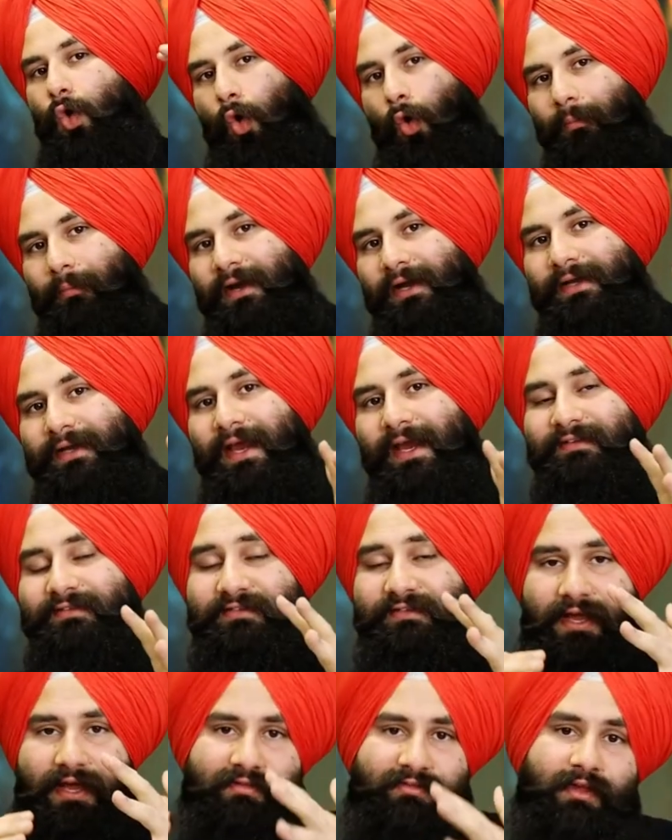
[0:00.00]
common
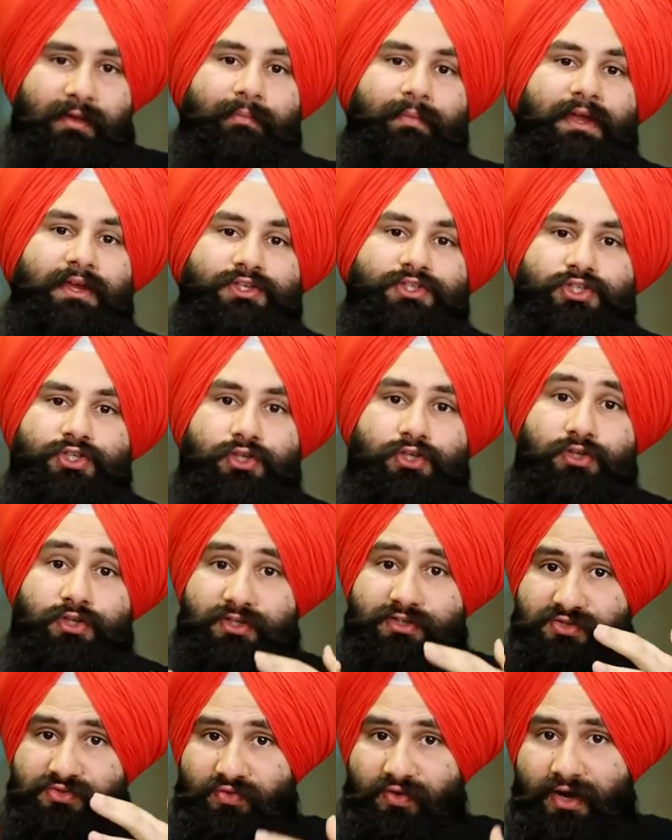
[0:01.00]
text, as I mentioned you
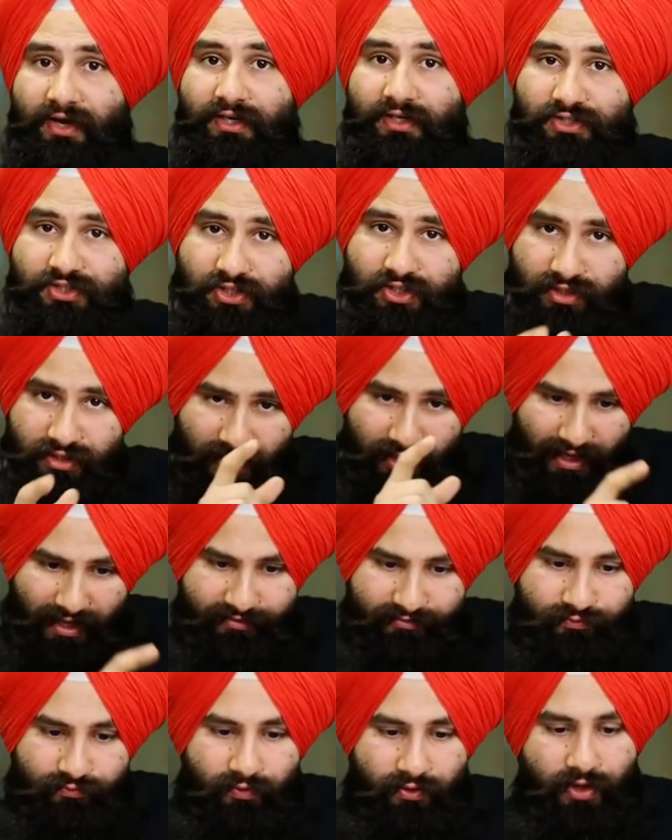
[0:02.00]
the strategy in the
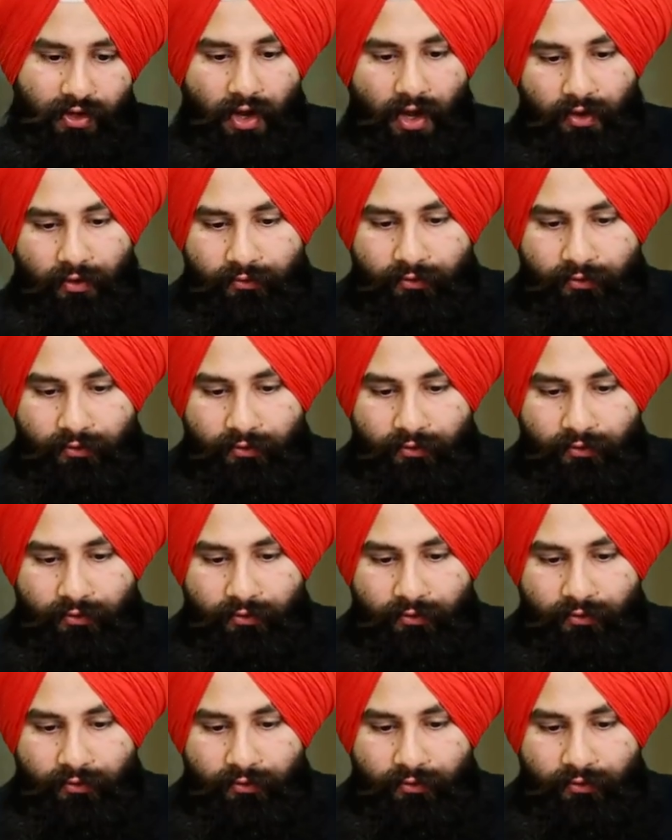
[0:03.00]
last video how